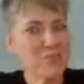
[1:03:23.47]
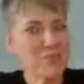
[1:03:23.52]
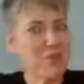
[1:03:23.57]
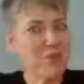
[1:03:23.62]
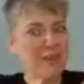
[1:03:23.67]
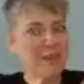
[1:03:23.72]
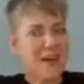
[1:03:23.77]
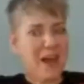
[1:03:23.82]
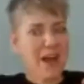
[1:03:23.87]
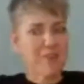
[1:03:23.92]
we're
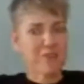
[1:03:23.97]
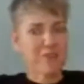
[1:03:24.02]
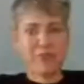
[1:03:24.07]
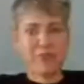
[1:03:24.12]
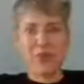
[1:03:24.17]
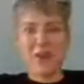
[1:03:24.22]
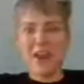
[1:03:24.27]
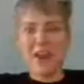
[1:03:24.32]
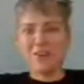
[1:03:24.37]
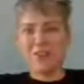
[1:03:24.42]
about it's to have
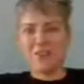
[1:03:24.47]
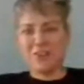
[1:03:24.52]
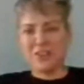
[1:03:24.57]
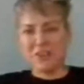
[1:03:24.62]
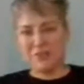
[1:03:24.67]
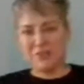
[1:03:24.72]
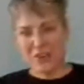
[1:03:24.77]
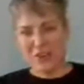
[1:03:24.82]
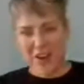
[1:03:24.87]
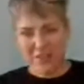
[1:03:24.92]
free
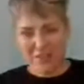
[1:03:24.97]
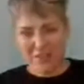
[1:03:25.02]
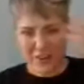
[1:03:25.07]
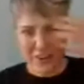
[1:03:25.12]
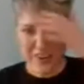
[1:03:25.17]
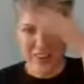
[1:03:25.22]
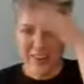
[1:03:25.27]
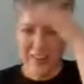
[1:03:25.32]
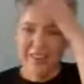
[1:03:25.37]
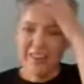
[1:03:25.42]
energy
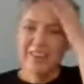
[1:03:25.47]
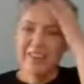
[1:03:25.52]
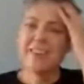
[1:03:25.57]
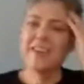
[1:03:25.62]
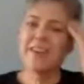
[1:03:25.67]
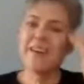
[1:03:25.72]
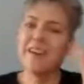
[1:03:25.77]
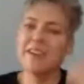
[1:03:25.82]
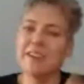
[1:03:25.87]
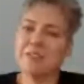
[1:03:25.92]
forever
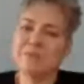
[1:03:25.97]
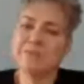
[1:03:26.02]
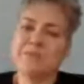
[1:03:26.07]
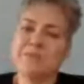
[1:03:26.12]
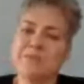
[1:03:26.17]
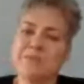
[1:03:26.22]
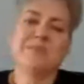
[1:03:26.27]
yeah, yeah